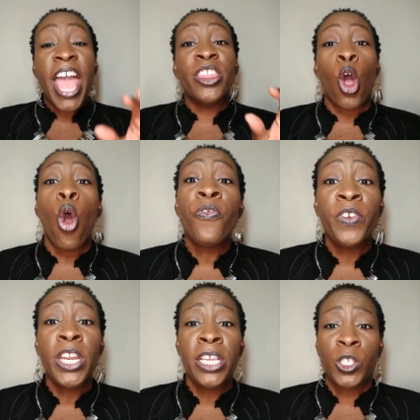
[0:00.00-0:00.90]
and the
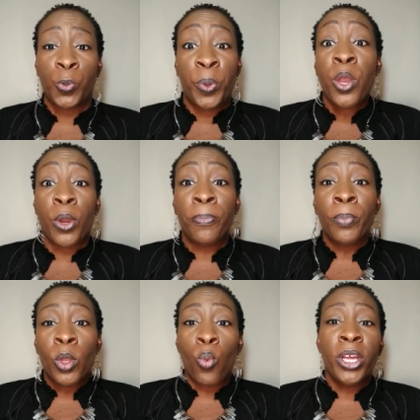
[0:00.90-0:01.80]
orphan spirit.
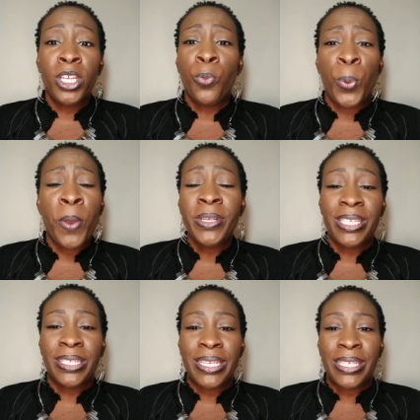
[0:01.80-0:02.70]
One of the
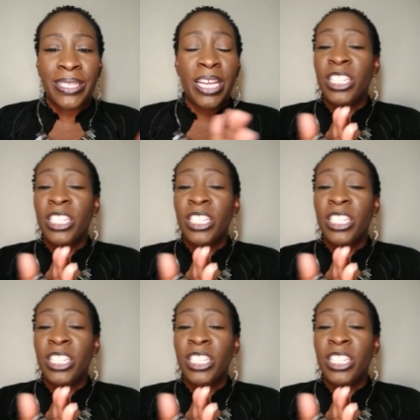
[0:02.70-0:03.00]
premises is it